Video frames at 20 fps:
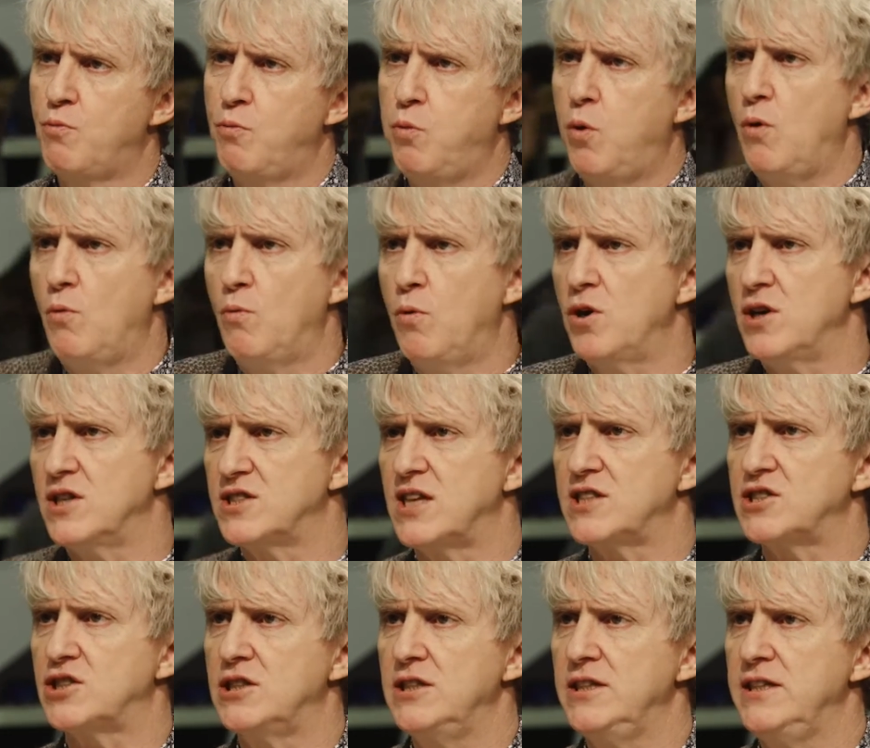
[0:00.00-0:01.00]
What were
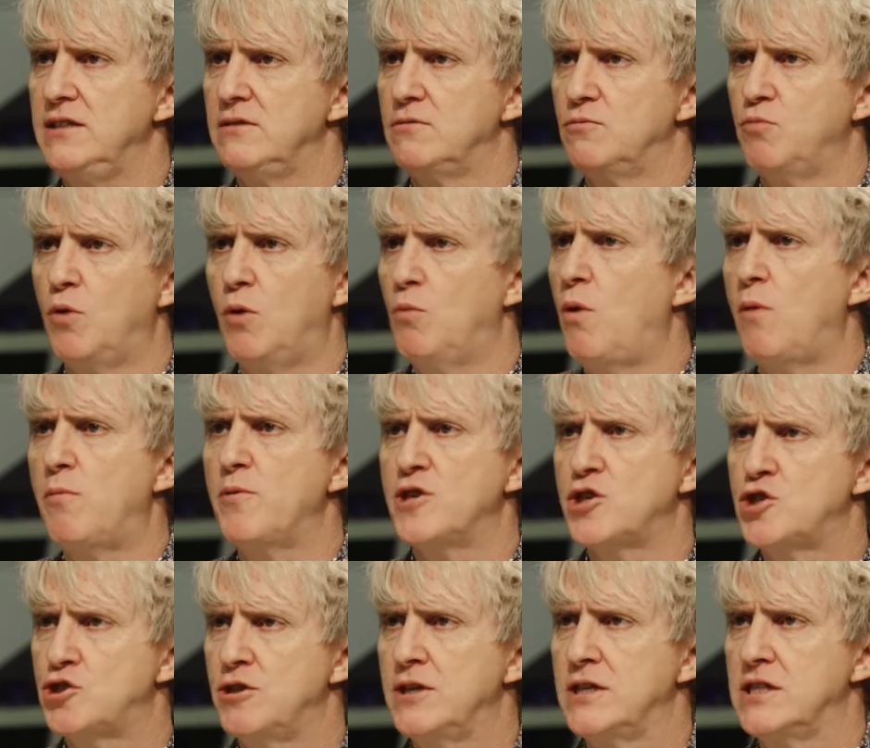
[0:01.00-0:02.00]

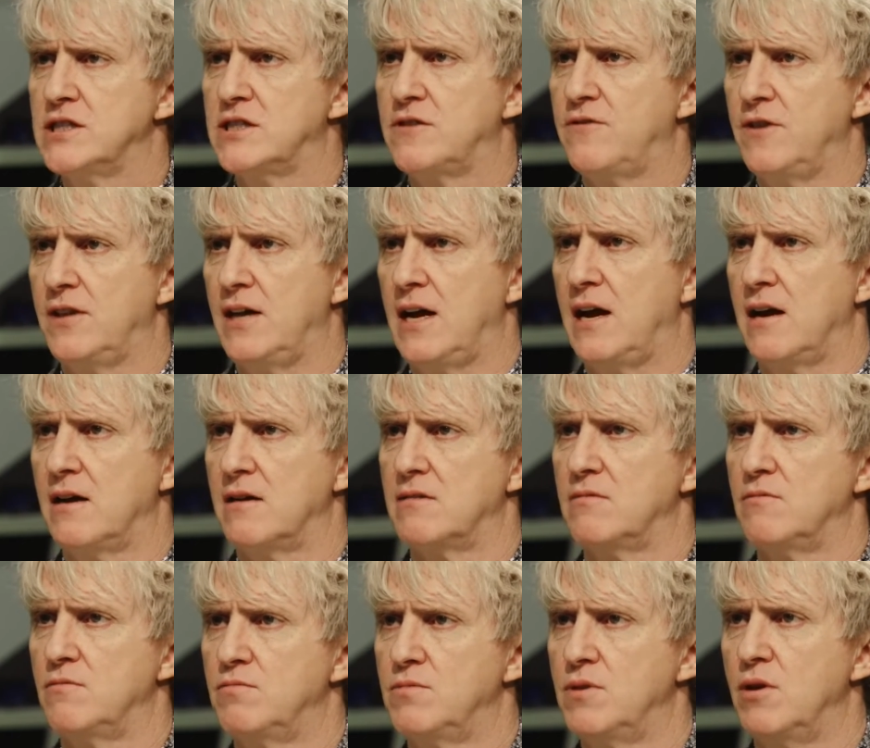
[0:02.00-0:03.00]
the triggers for that?
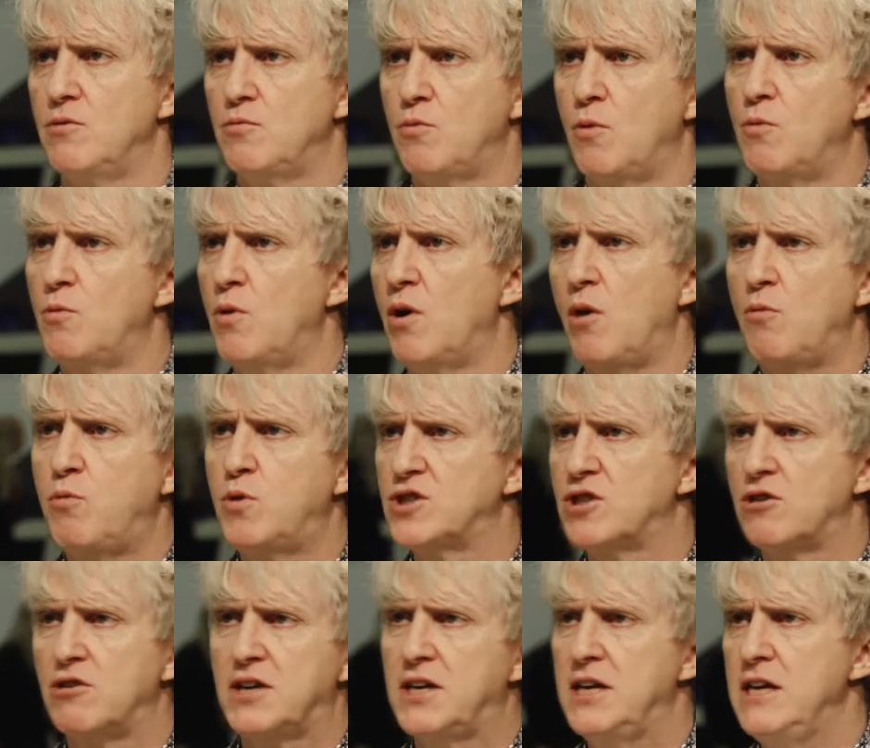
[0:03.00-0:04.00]
Was
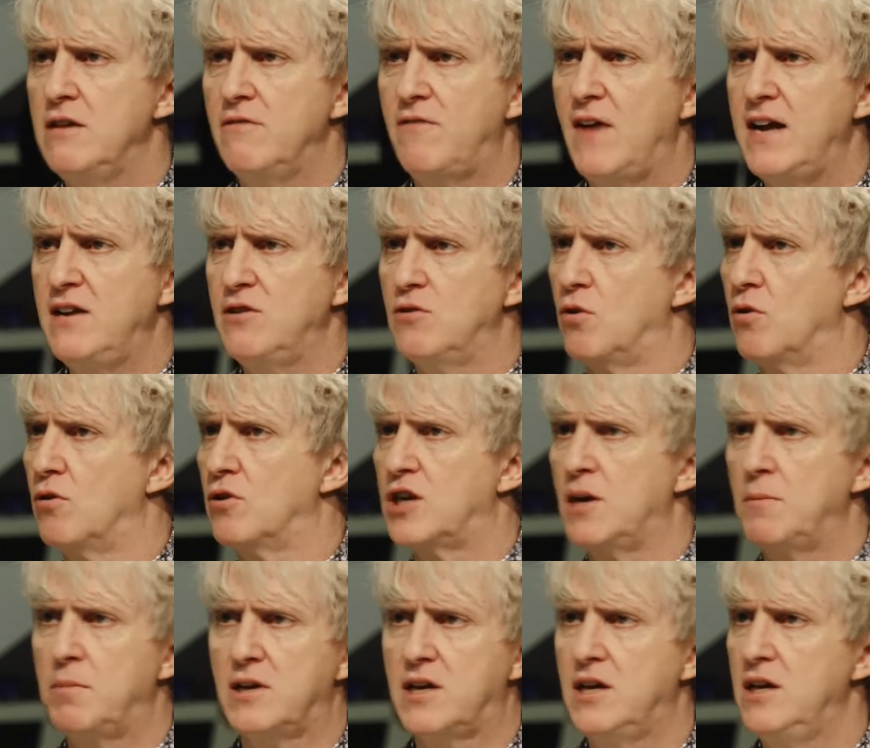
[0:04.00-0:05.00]
there a key event or a
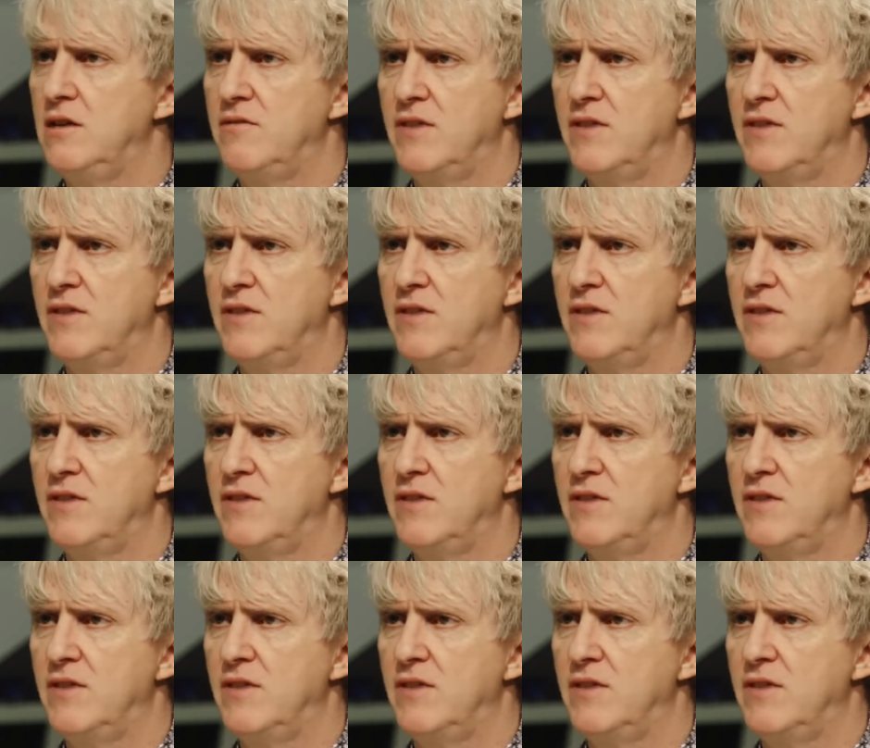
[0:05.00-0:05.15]
couple of key